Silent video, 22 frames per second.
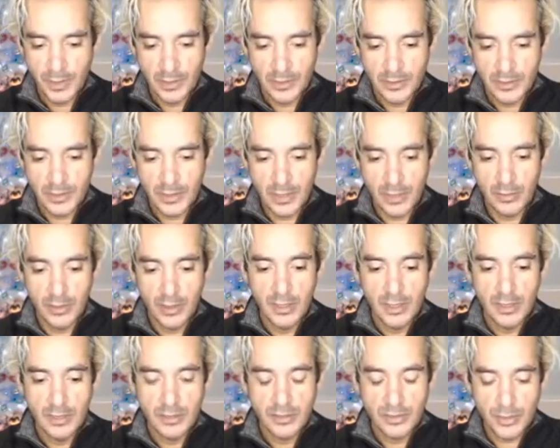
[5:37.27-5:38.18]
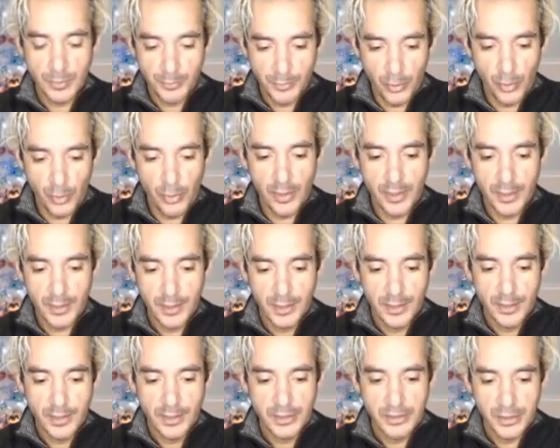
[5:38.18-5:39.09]
So support
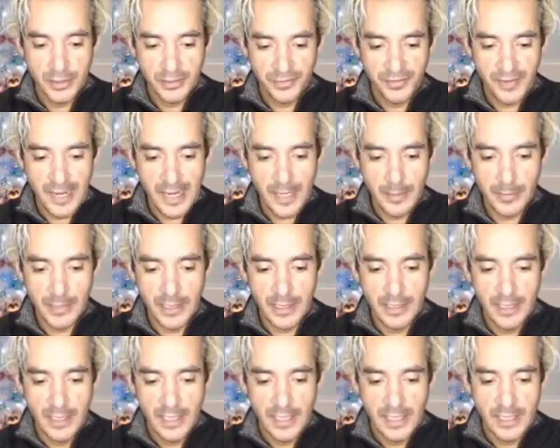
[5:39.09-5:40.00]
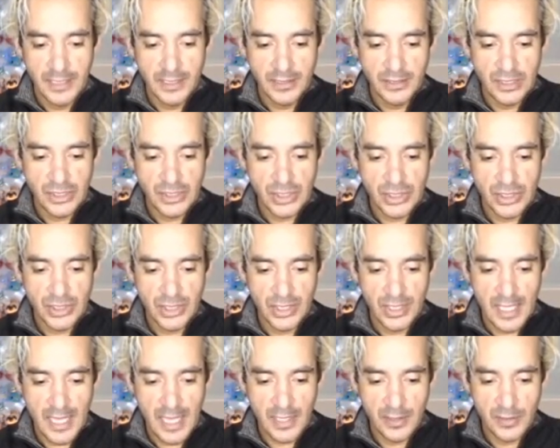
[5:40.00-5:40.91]
your family. In addition to
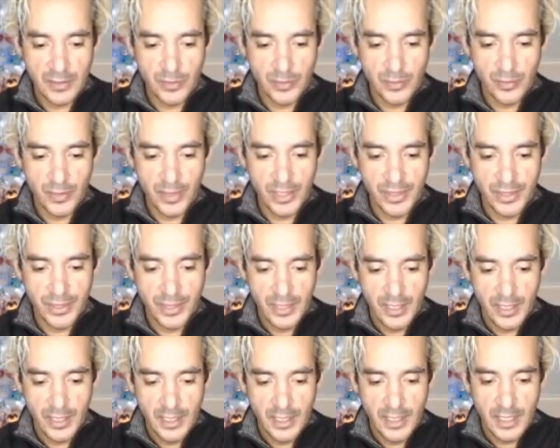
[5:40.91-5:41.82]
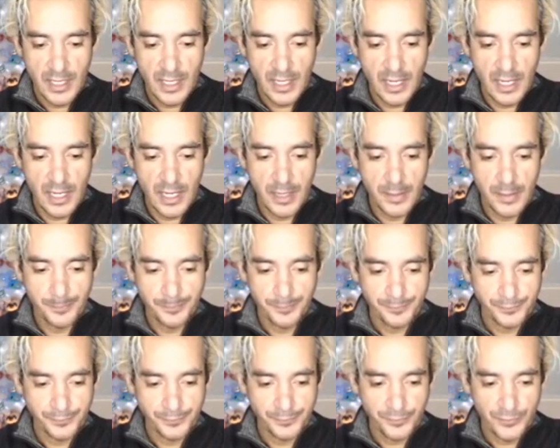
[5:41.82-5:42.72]
that, with um,
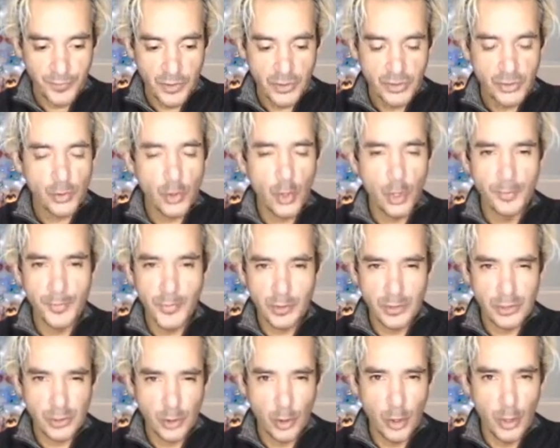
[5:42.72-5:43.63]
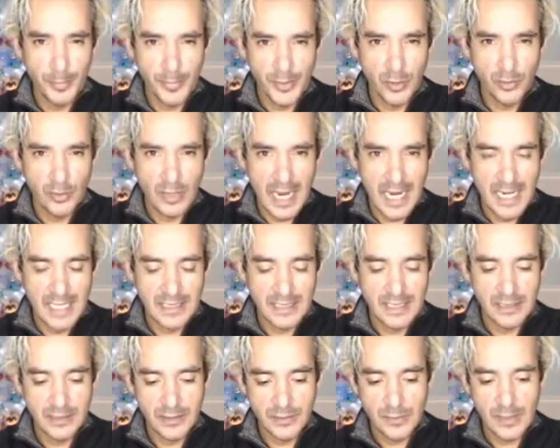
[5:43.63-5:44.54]
Scorpio, Scorpio
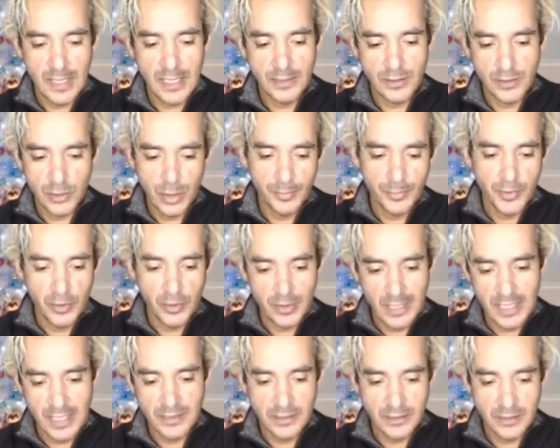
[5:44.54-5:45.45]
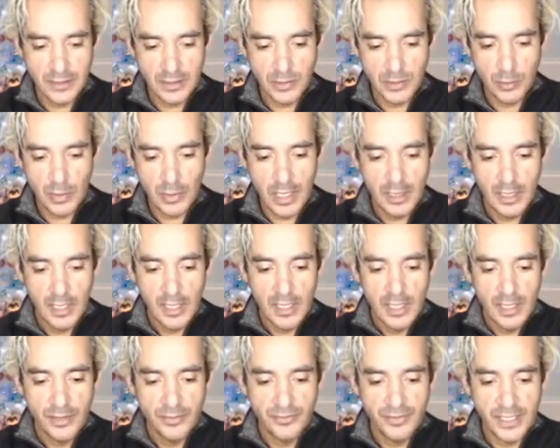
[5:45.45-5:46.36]
risings, right? Scorpio risings as well.
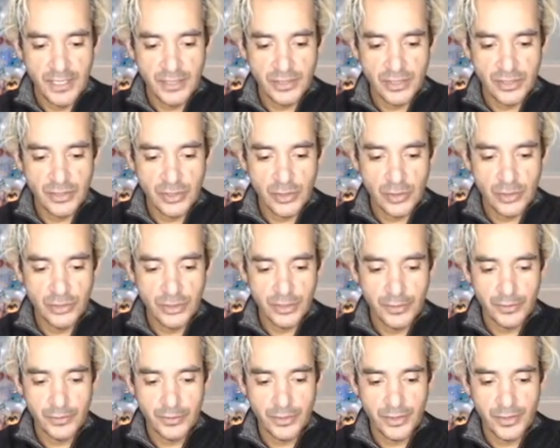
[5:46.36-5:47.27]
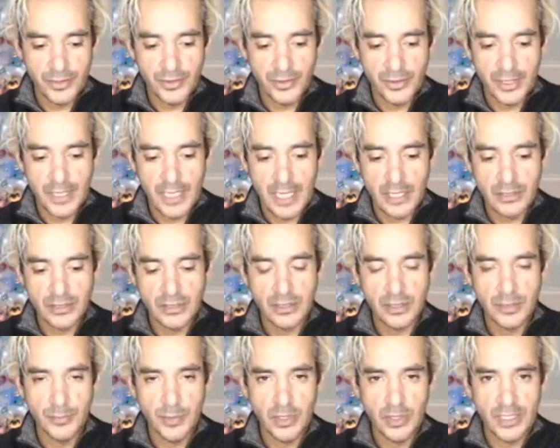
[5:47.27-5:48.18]
Venus is cruising through the third house of
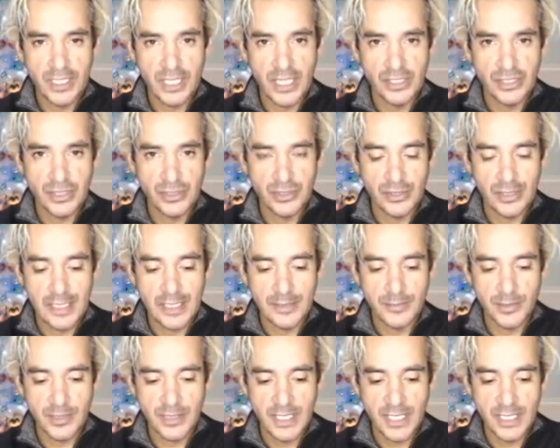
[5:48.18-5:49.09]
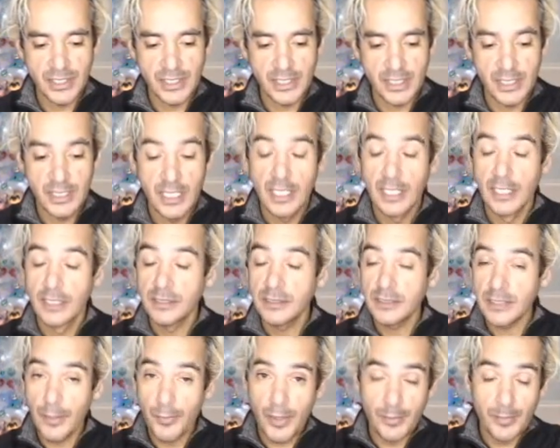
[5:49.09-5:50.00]
communication and transportation.
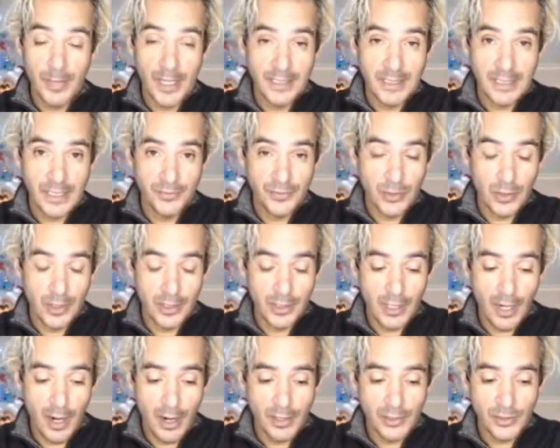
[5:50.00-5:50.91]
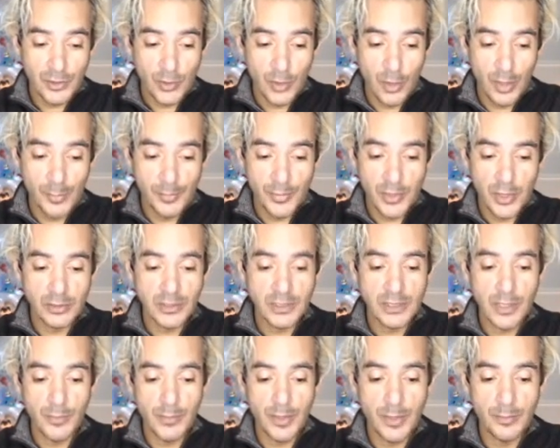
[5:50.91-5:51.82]
Someone might give you a car, Scorpio.
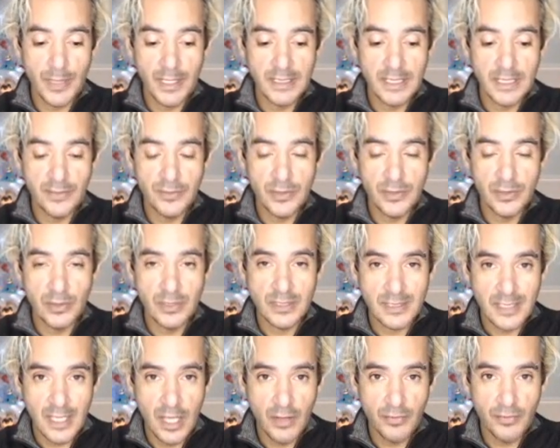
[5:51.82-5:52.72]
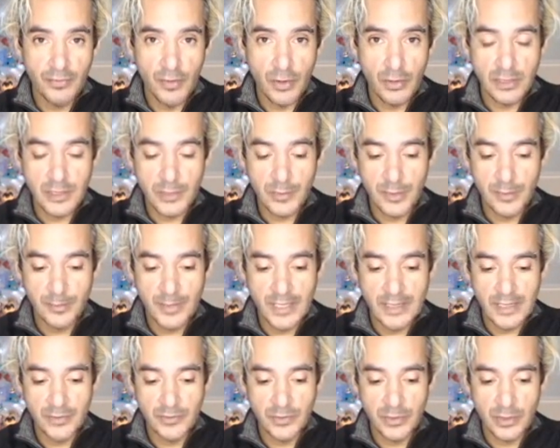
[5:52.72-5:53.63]
Someone might give you a cell phone. Someone might
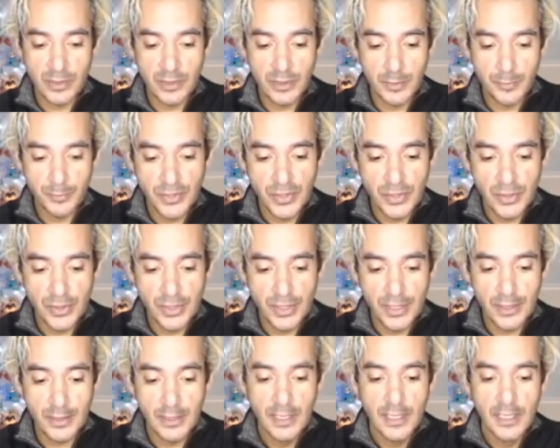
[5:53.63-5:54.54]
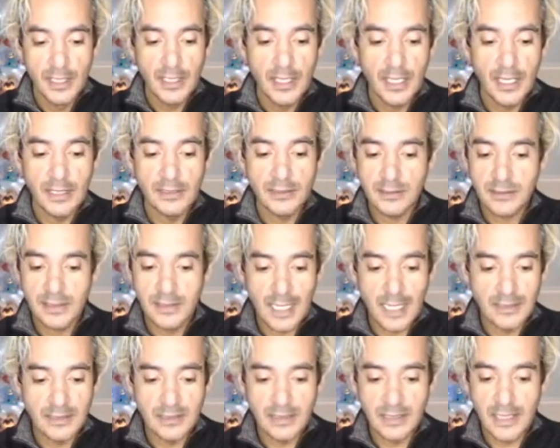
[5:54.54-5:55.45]
give you a computer. It's
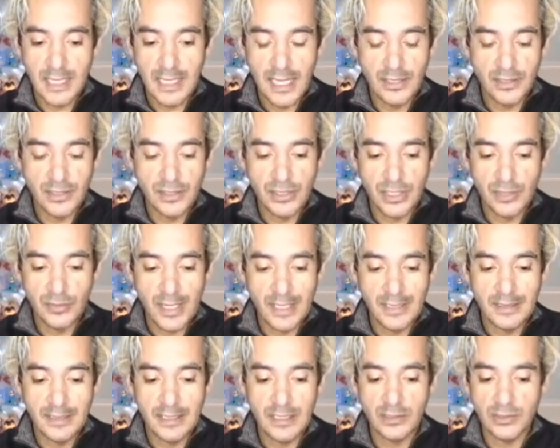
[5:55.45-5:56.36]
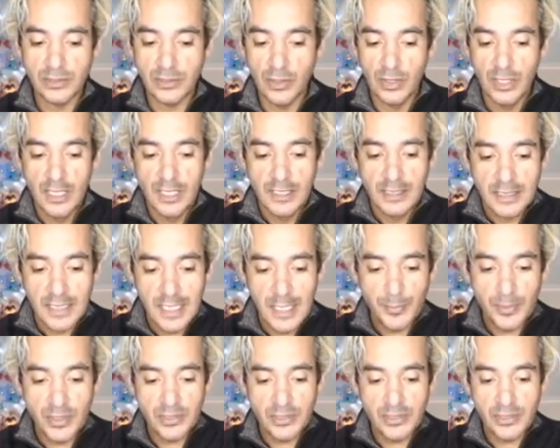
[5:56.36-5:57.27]
that's the energy right there. So
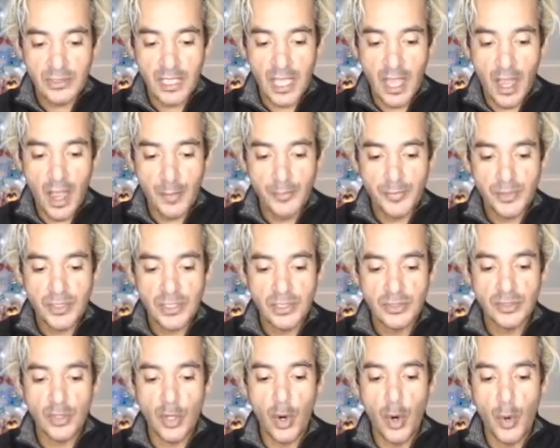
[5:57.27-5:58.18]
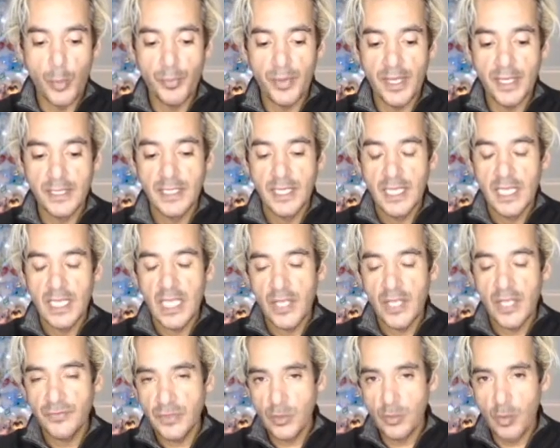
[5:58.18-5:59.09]
keep your options open.
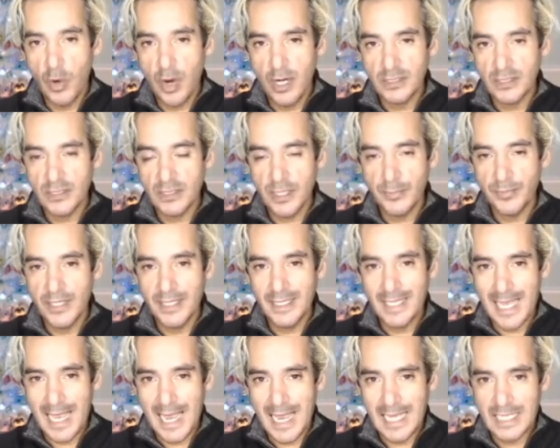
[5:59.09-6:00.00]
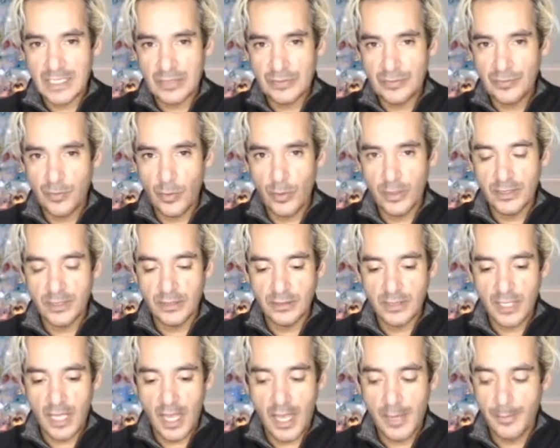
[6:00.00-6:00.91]
If you want something, ask for it. There's
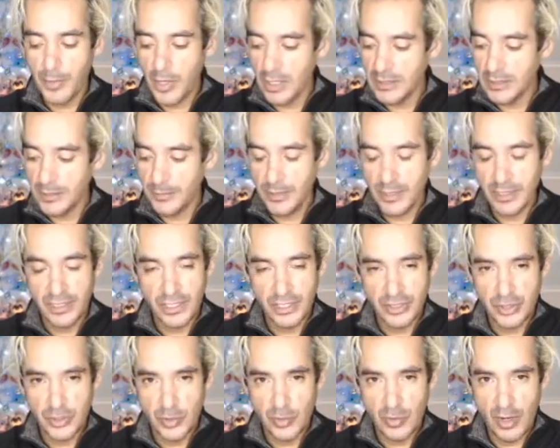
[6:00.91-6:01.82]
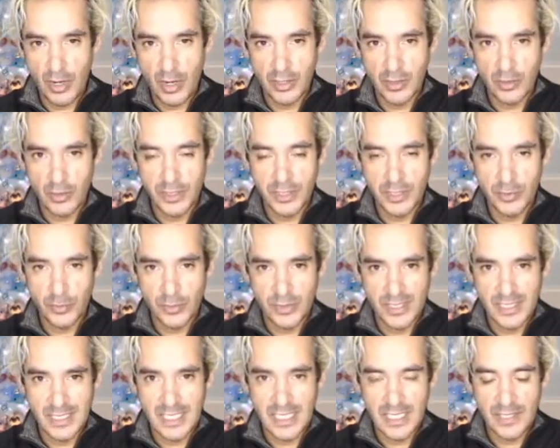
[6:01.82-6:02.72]
a high possibility that you are going to
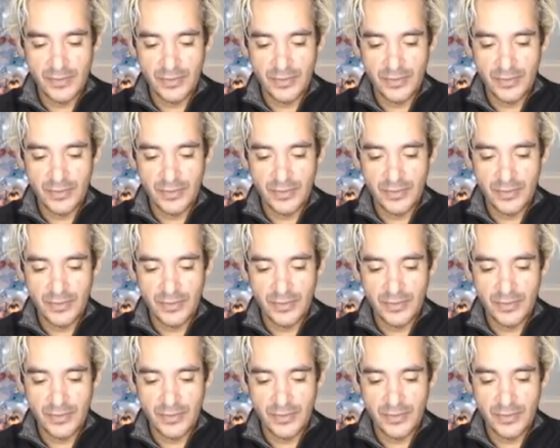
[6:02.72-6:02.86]
receive